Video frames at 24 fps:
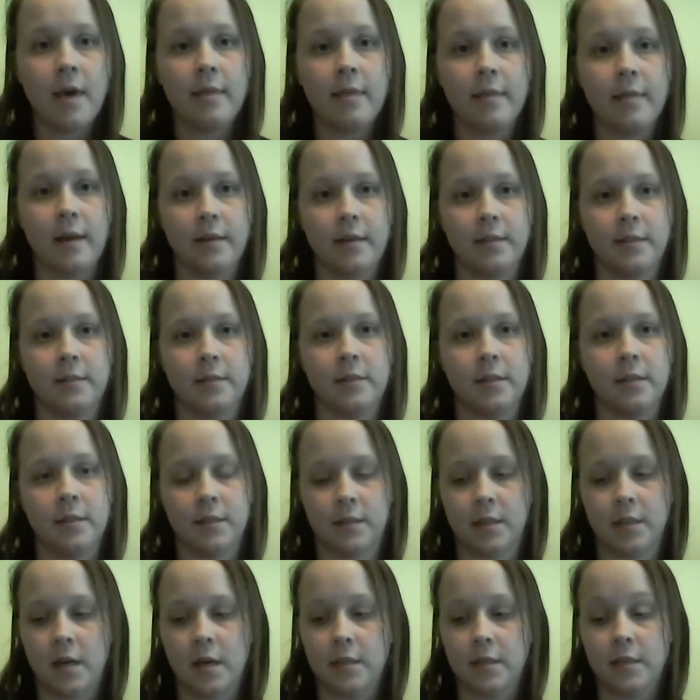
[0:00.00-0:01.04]
that is going to
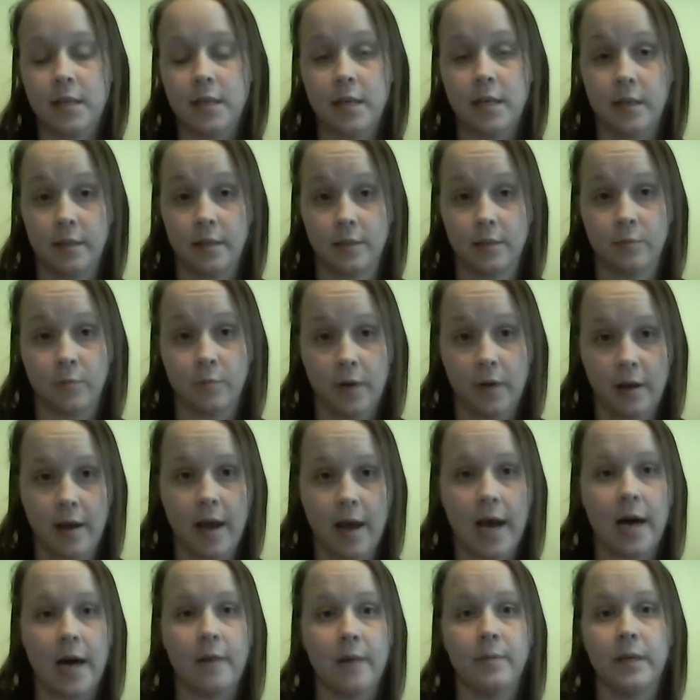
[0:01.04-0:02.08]
discuss his
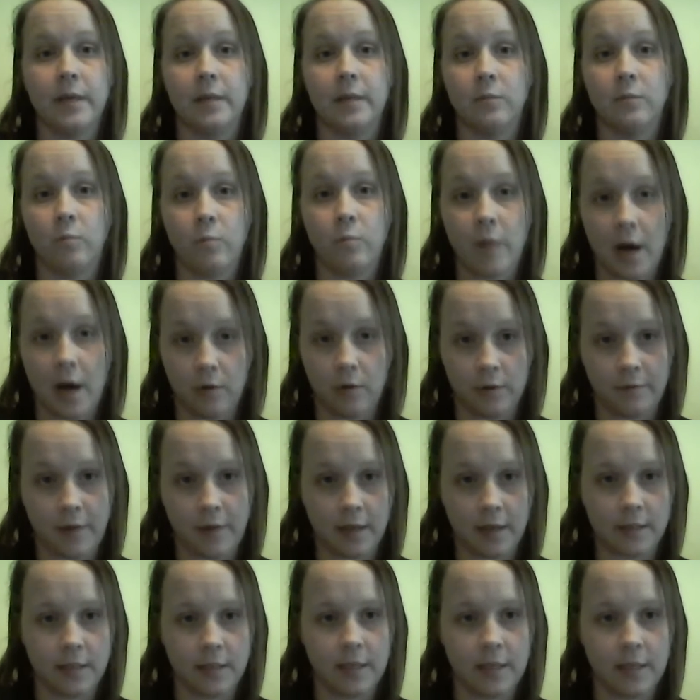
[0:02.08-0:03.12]
rehab and how it
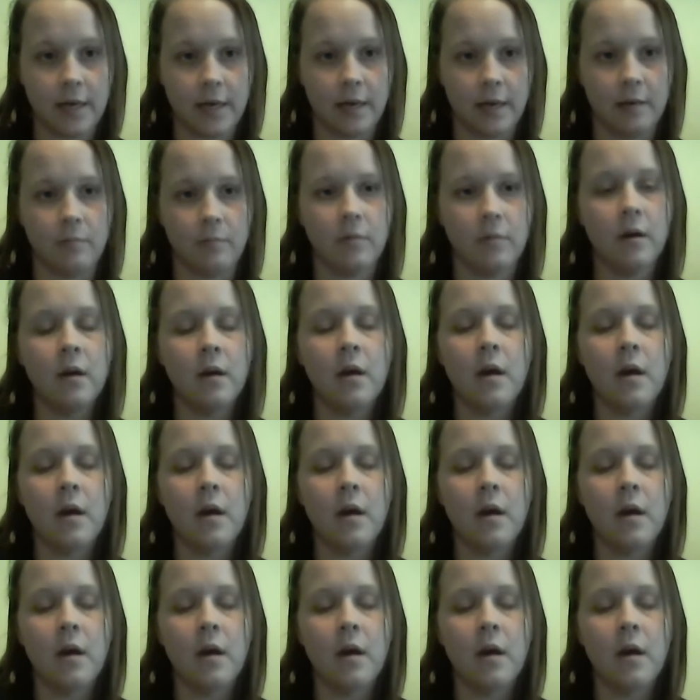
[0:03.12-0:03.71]
affected him.